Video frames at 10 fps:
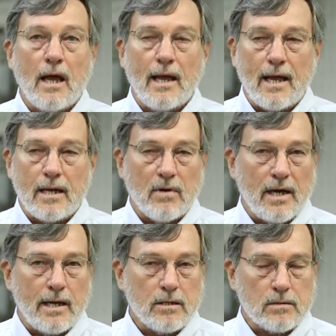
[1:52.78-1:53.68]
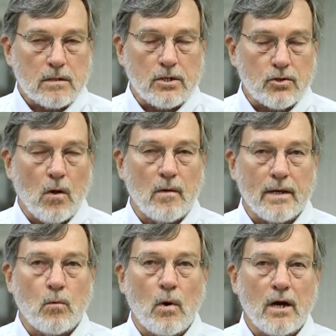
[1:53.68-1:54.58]
and by
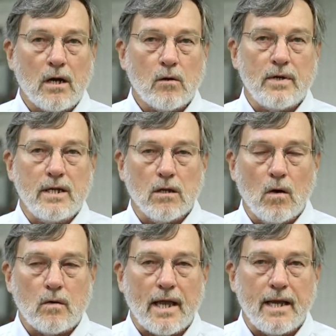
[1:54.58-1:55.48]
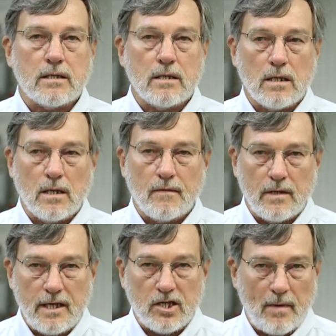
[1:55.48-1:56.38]
controlling where we locate
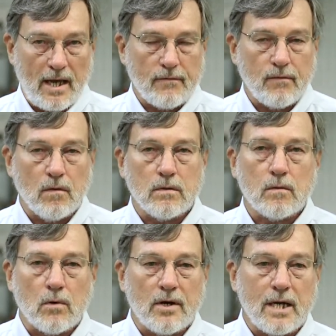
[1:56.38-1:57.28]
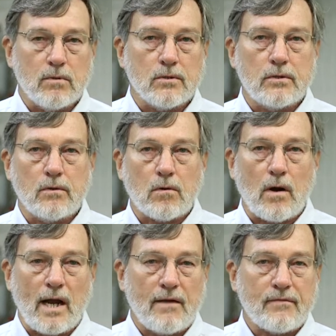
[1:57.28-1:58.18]
each manifold, we're able to
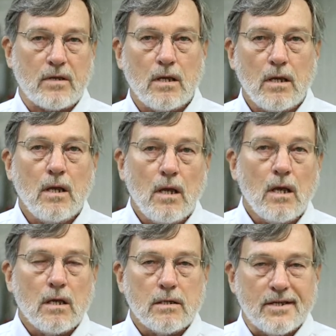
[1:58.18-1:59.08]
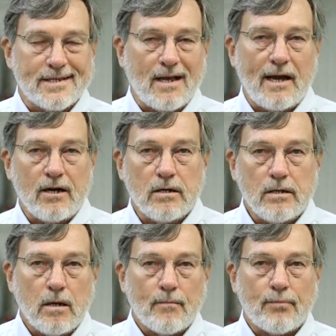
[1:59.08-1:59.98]
craft
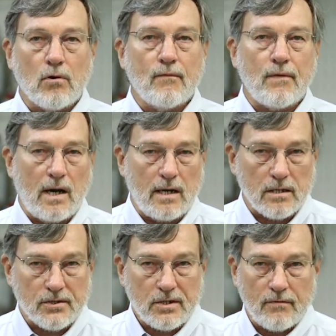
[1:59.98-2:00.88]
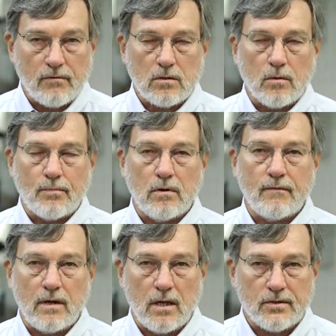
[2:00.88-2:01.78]
desired profiles, vertical
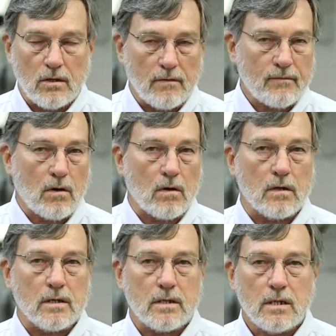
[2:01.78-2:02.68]
profiles of current.